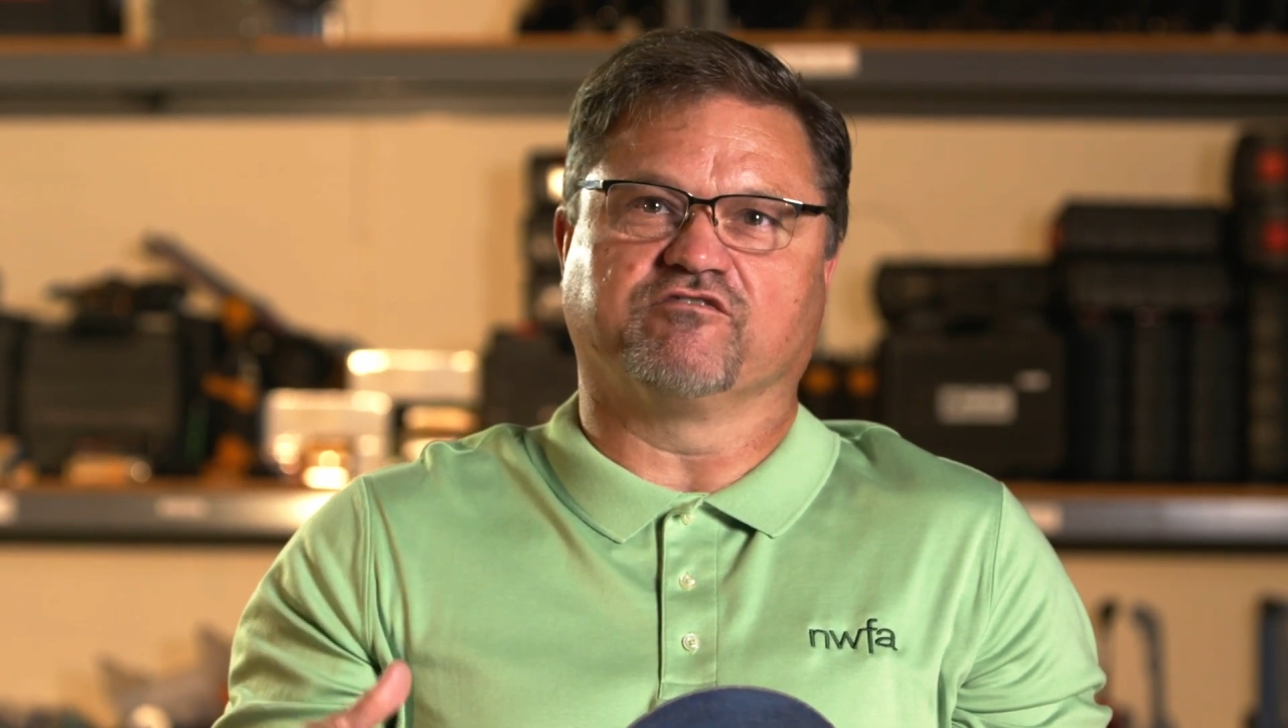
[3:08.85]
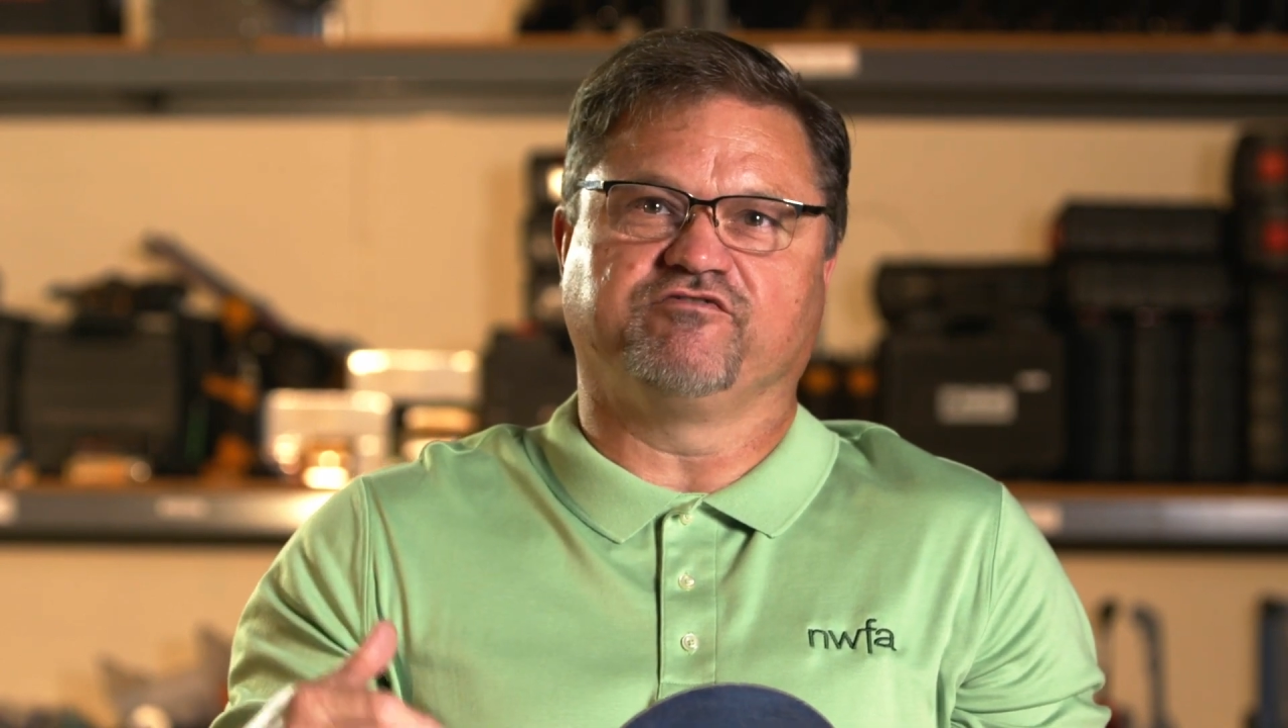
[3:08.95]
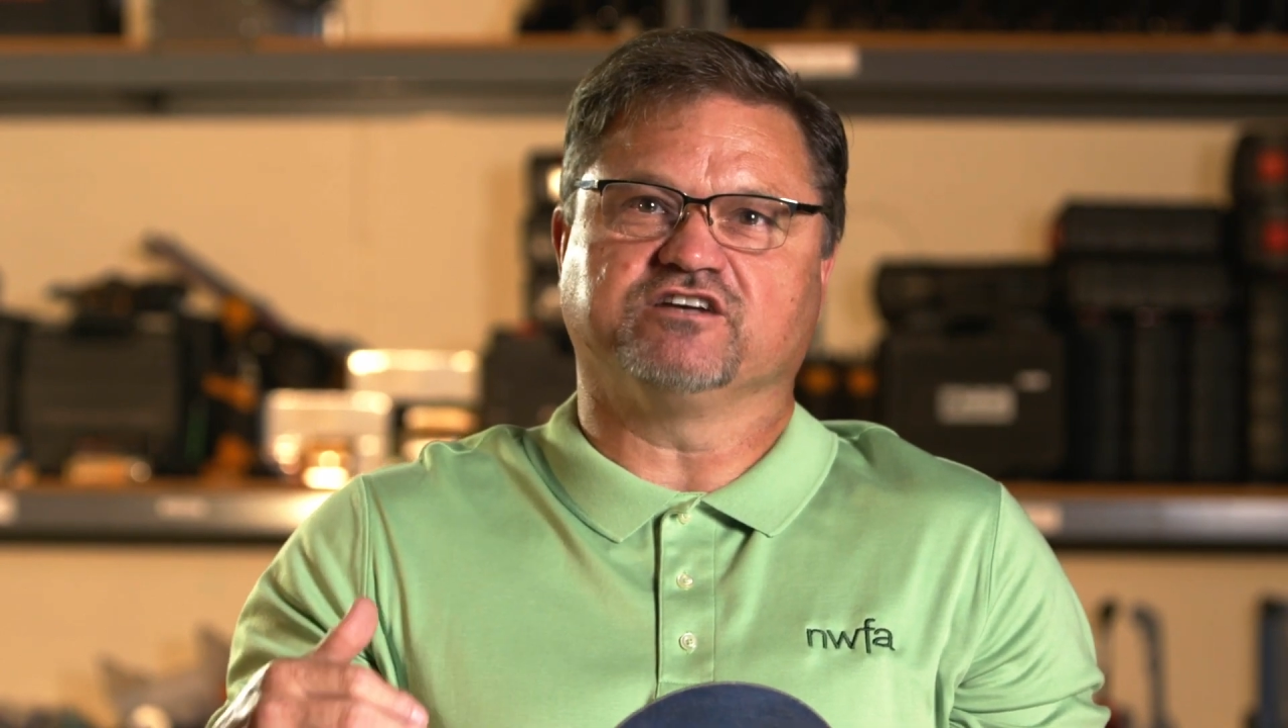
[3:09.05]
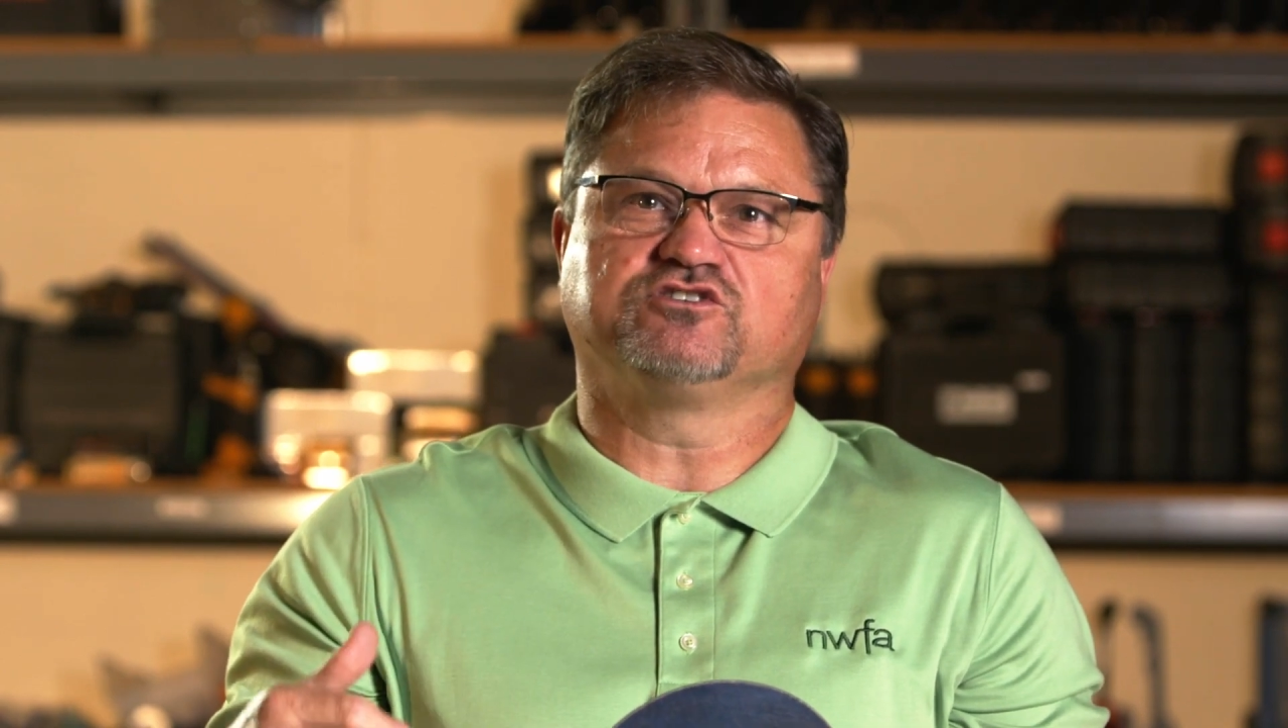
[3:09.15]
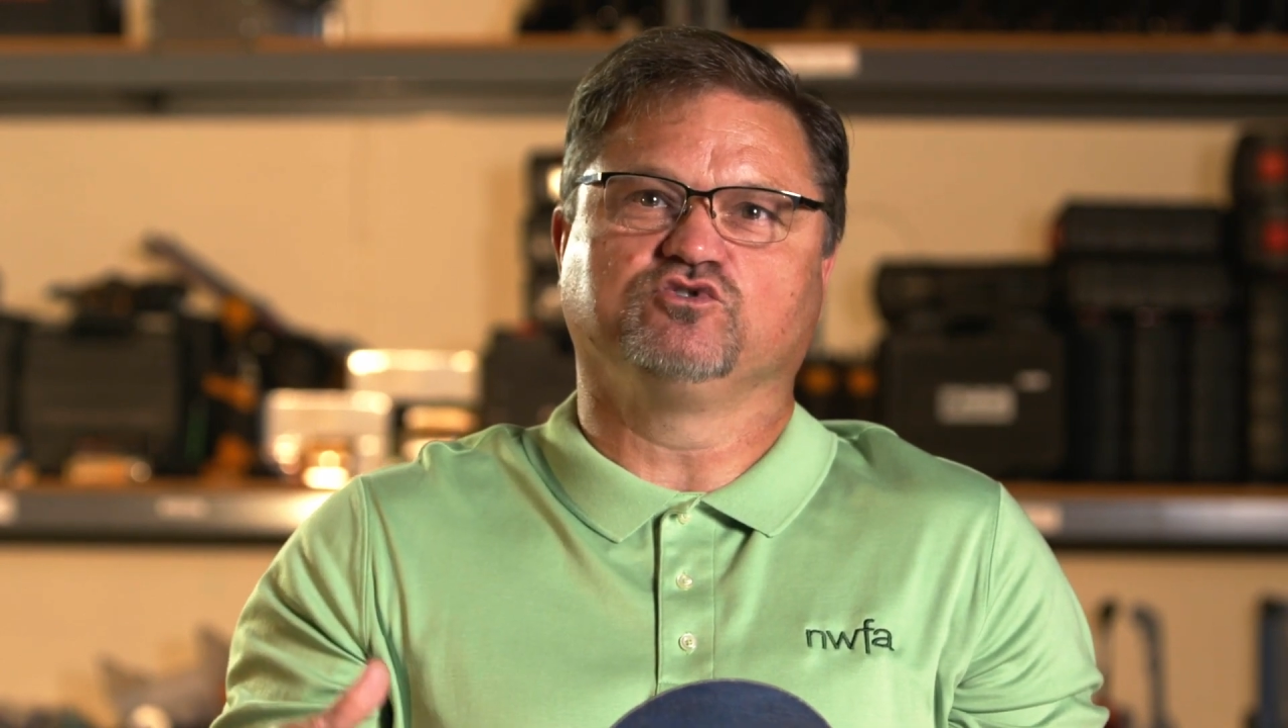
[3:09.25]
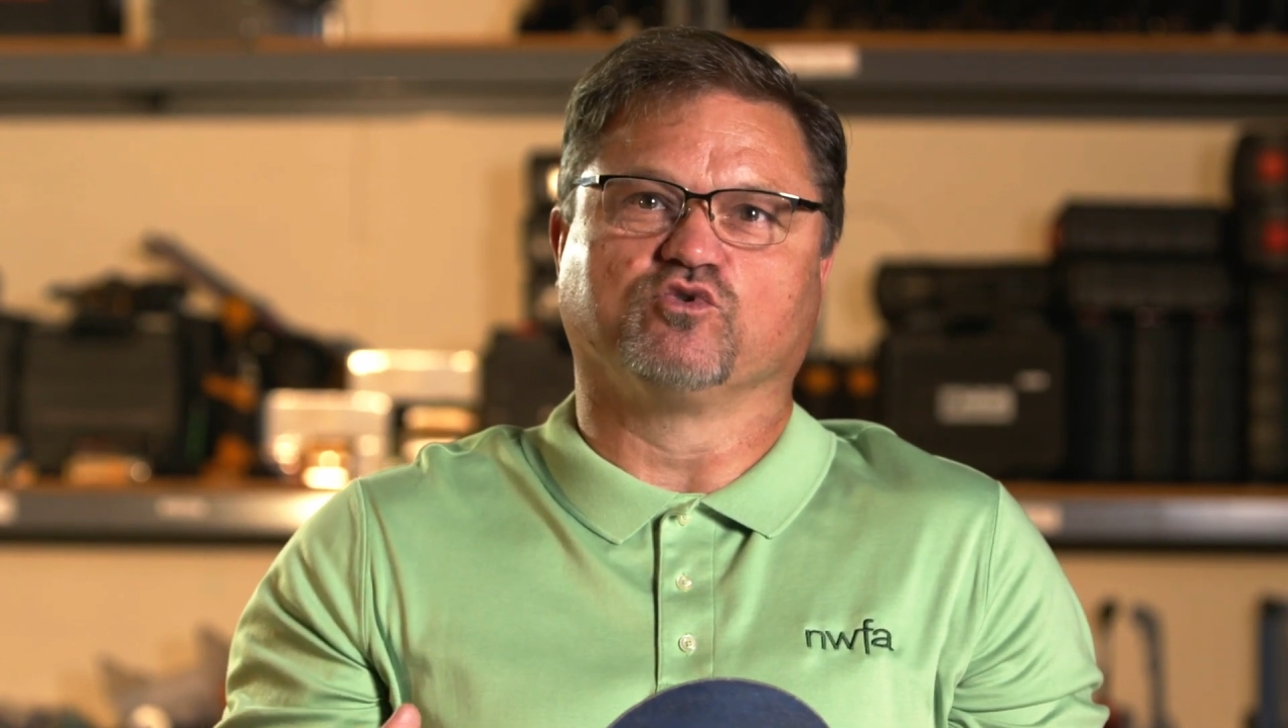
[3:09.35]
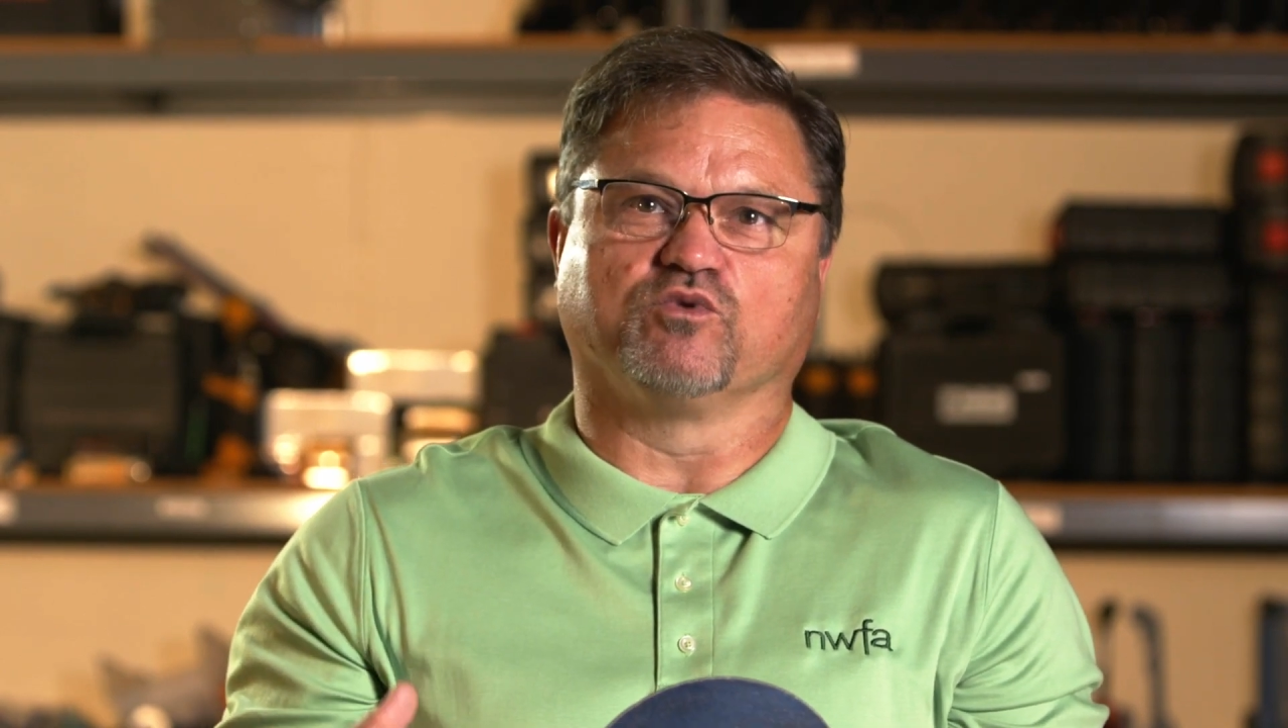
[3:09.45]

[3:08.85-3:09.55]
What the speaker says: Festool